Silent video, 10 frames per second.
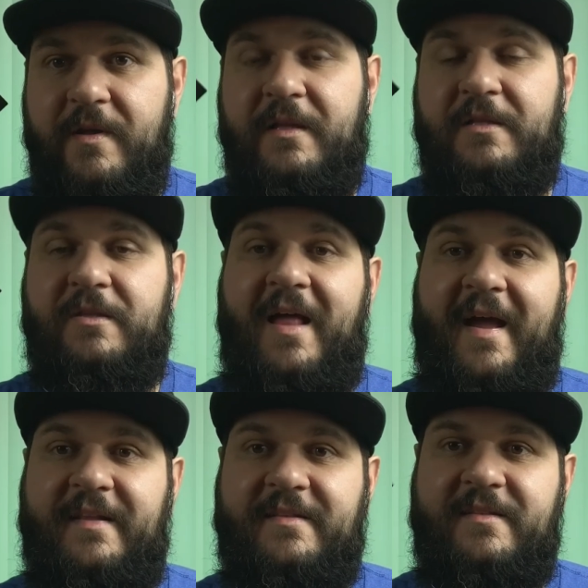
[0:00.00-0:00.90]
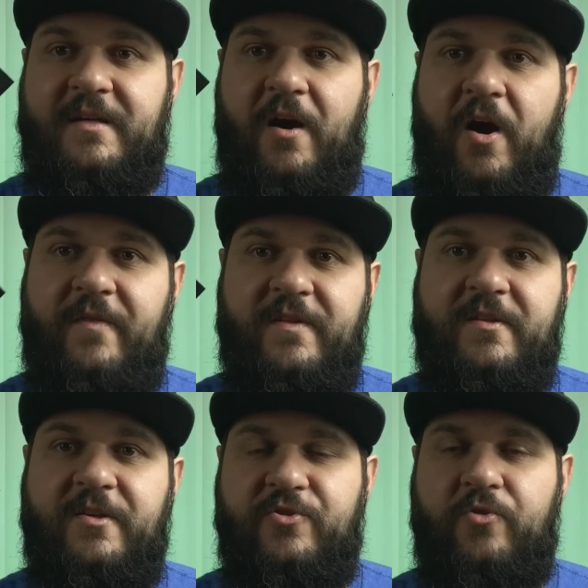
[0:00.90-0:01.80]
lights on this
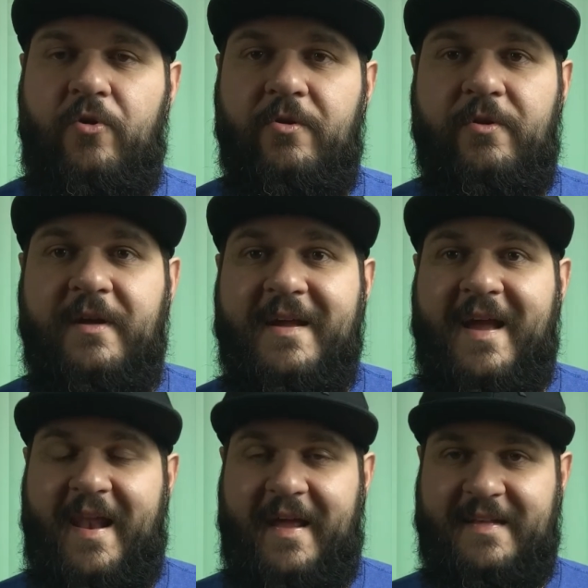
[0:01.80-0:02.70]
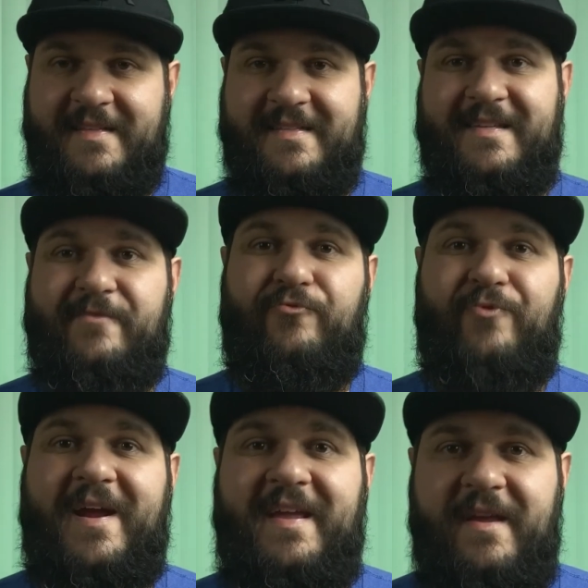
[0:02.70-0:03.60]
controller, and I can sit
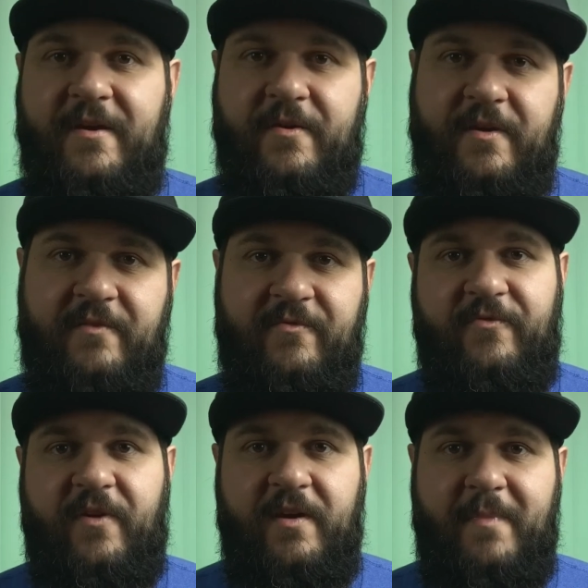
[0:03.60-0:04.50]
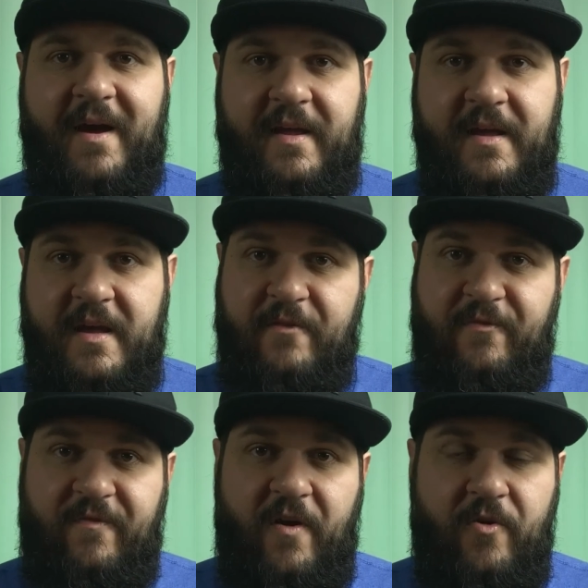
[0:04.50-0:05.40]
right here in front of my
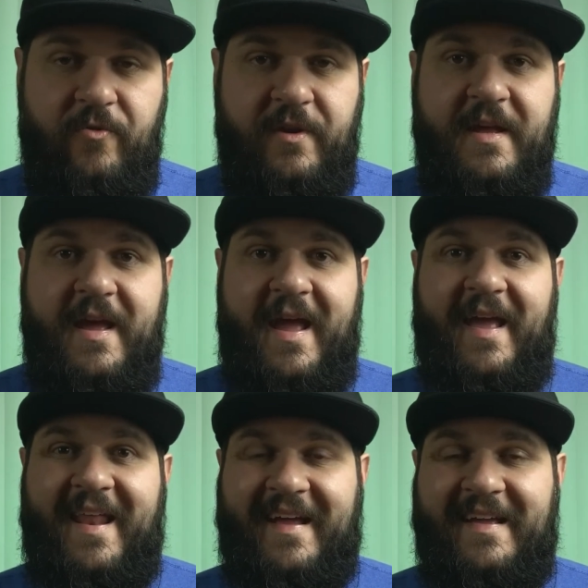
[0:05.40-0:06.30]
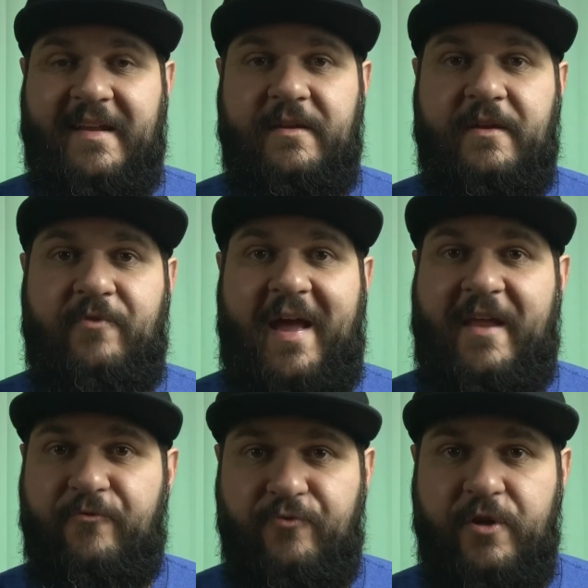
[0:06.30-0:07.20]
phone, and I can
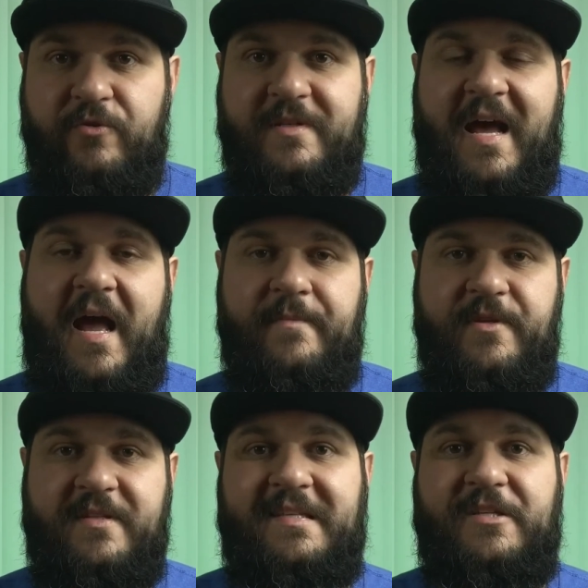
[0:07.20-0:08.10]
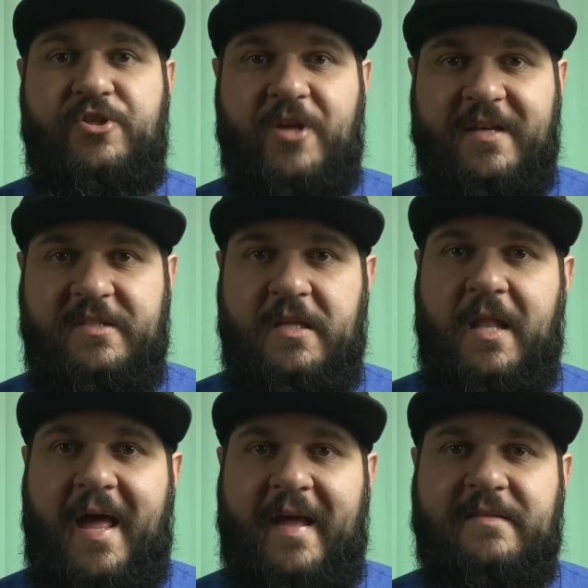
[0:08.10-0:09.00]
in real time just adjust the
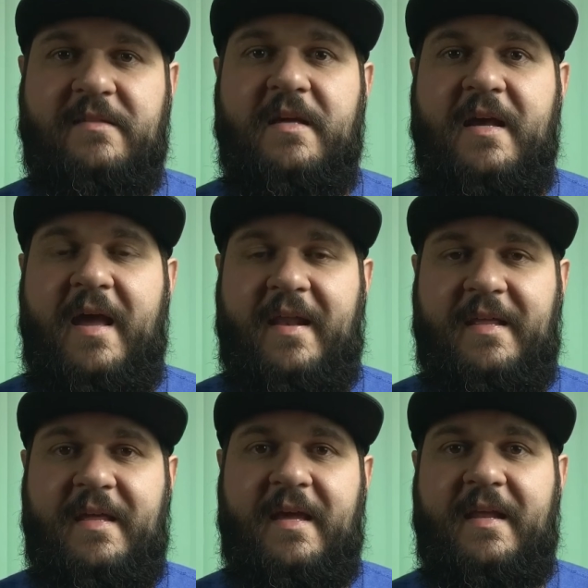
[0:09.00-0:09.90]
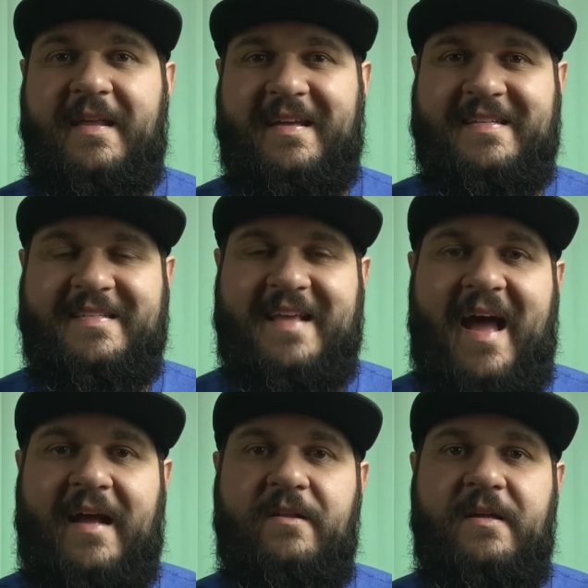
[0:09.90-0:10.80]
lights and get
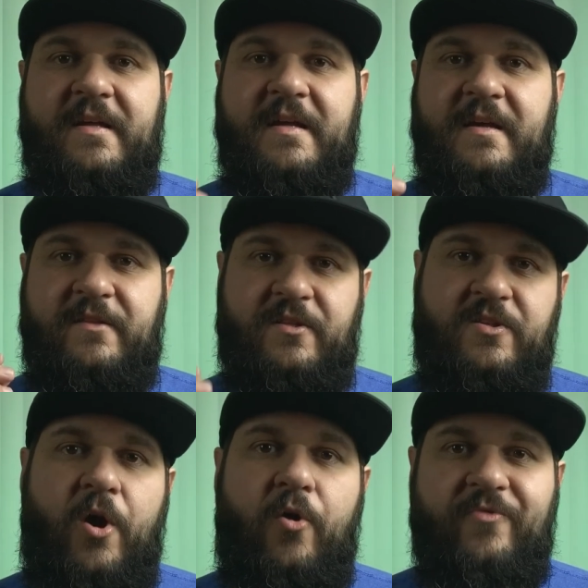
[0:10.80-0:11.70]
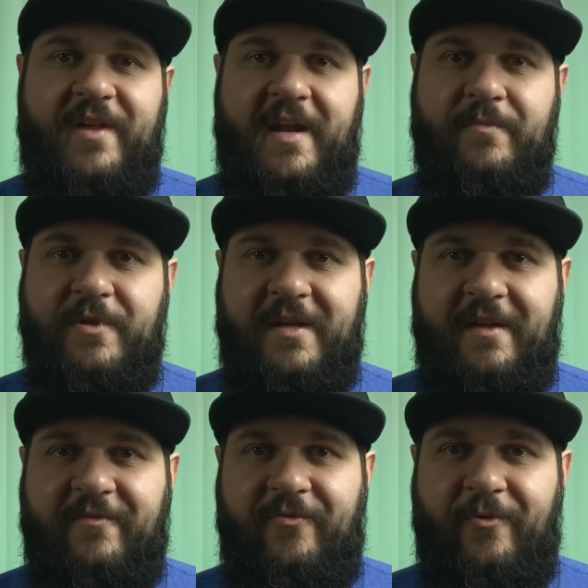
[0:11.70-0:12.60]
exactly the tone that I'm
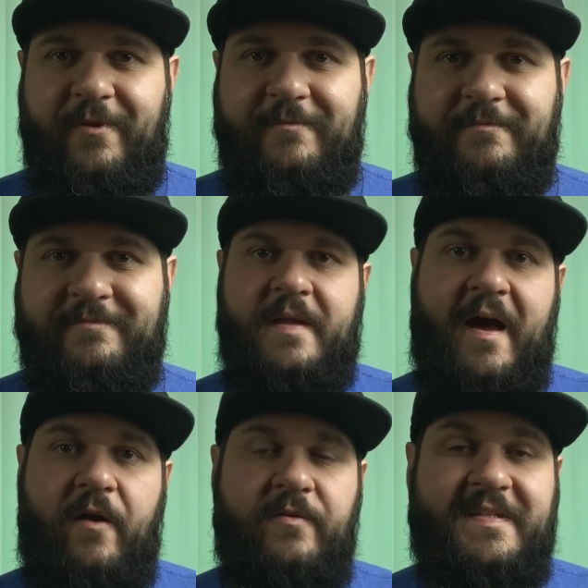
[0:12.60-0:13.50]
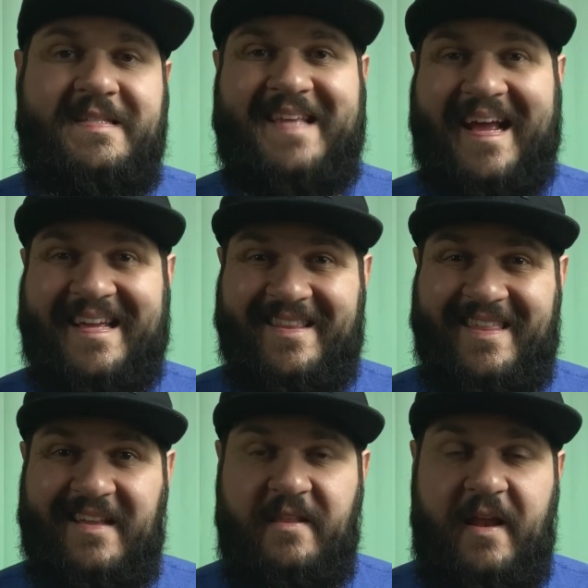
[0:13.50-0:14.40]
looking for. Now, the second
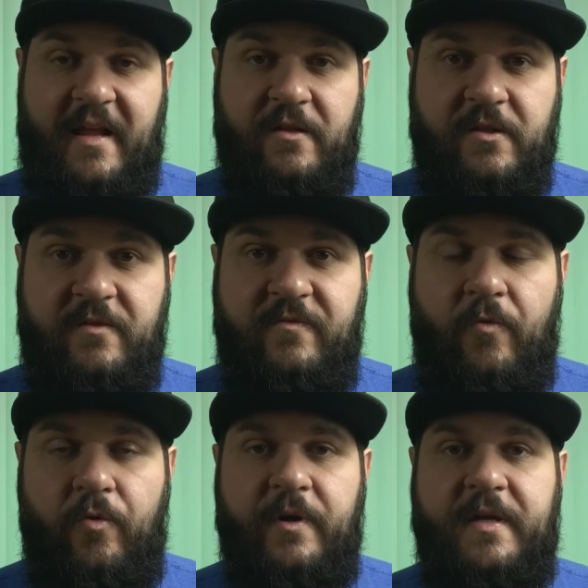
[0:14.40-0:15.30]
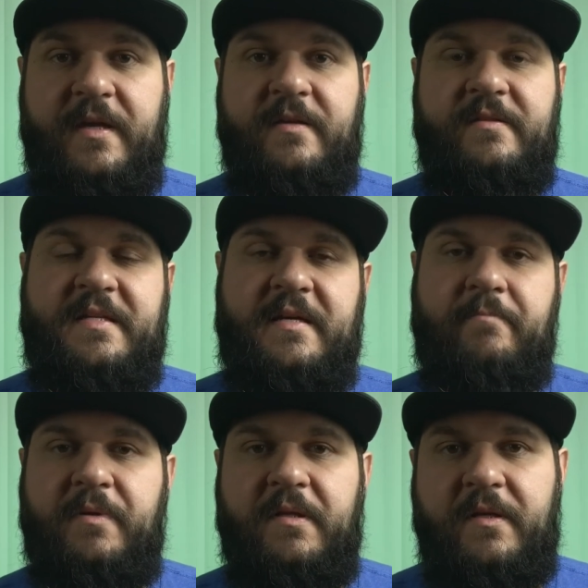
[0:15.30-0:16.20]
thing that I looked for is the
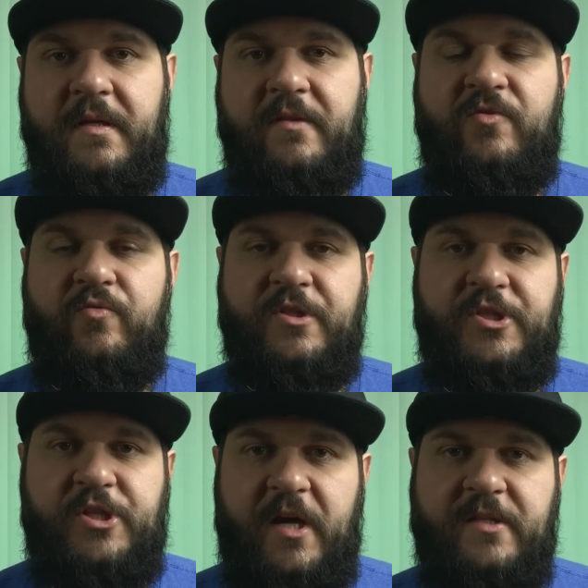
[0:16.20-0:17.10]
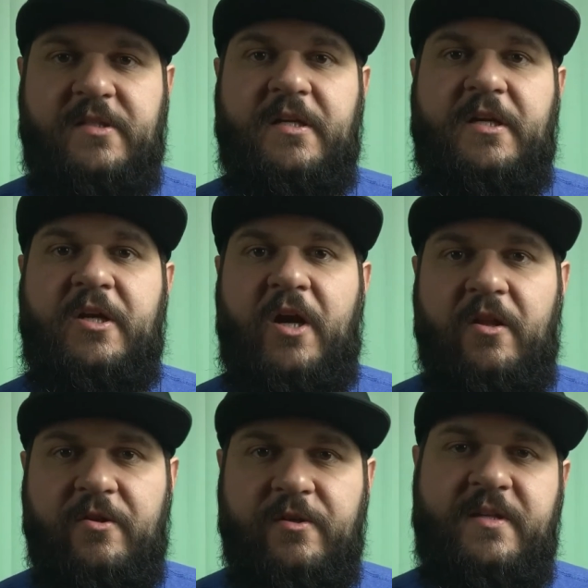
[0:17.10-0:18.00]
ability to adjust
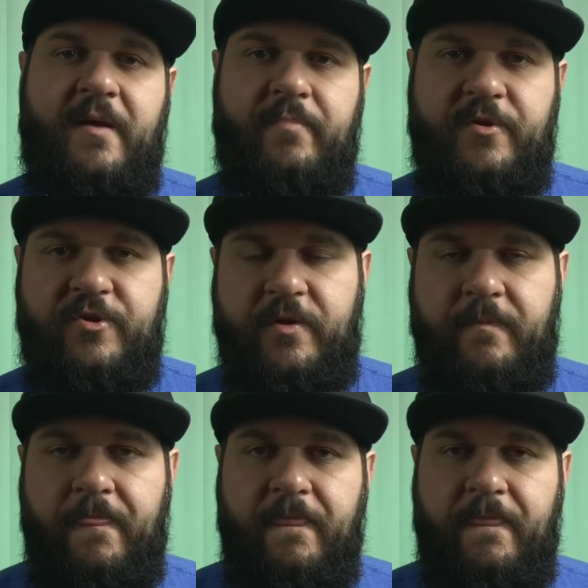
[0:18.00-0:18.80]
color temperature.